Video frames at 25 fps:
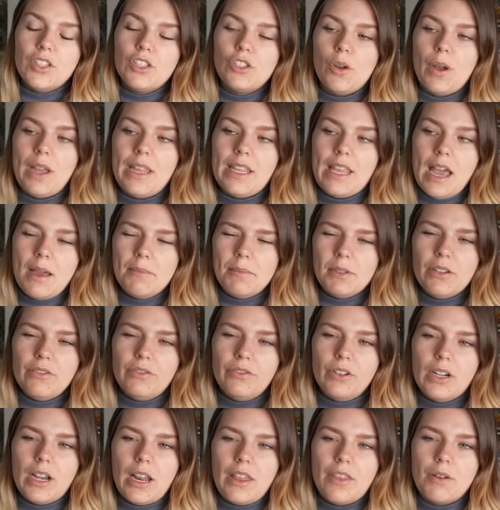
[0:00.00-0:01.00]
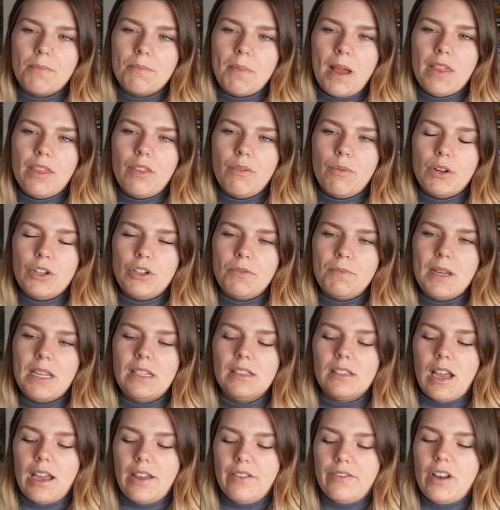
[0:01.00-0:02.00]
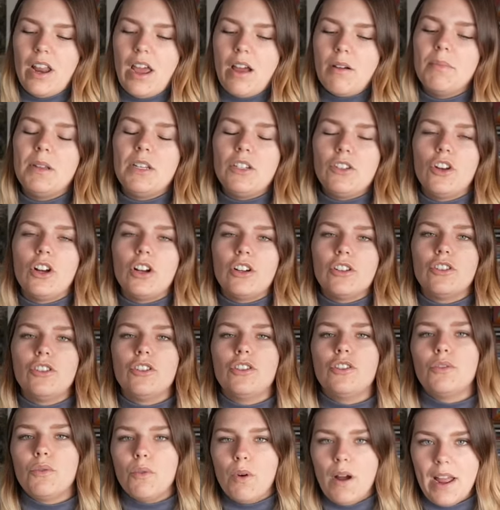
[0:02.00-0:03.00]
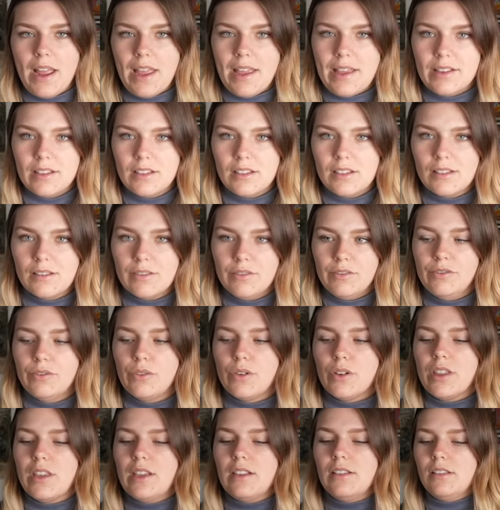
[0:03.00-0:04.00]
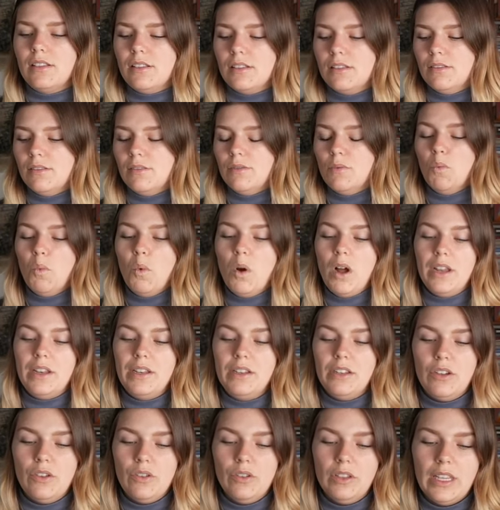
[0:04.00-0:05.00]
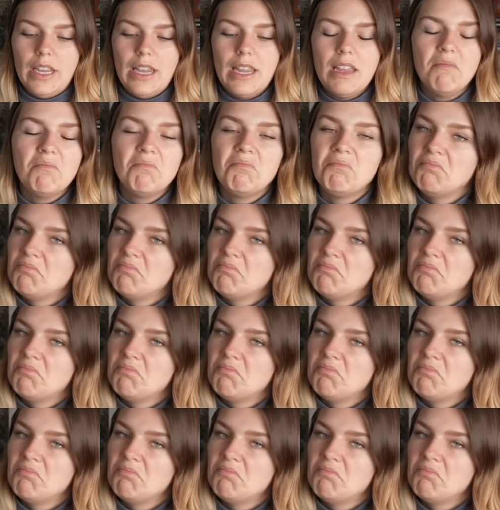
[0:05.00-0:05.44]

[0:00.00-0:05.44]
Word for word: So I kept it for another month, which means I've now been charged twice for this one Nuuly.